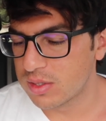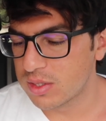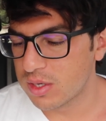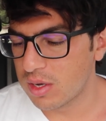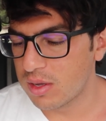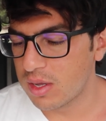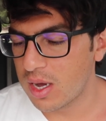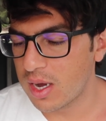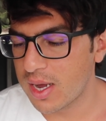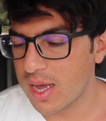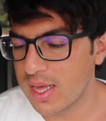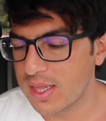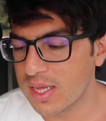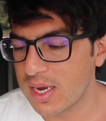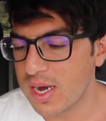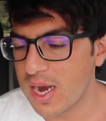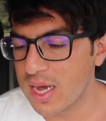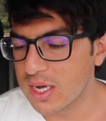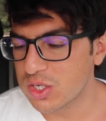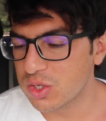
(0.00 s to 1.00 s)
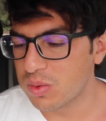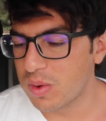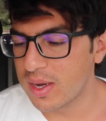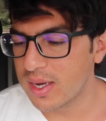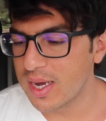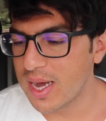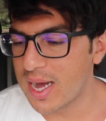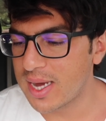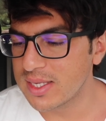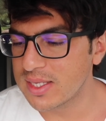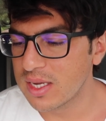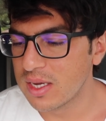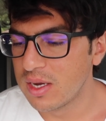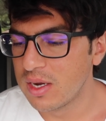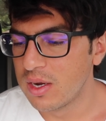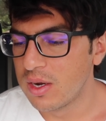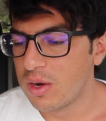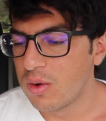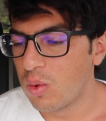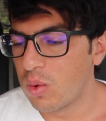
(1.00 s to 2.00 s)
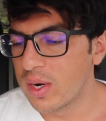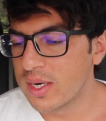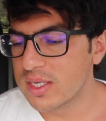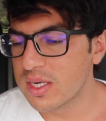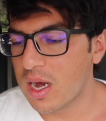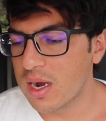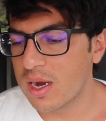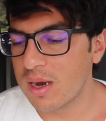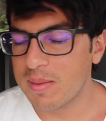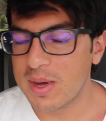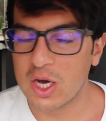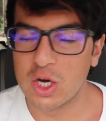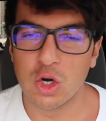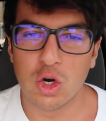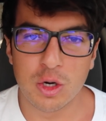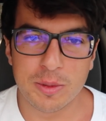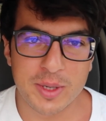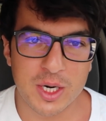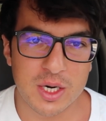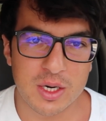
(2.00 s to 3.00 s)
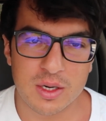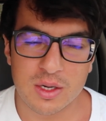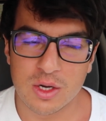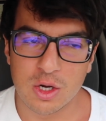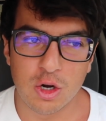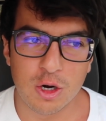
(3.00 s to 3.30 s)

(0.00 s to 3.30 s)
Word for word: So, okay, the next one, guys, we're talking about Uber.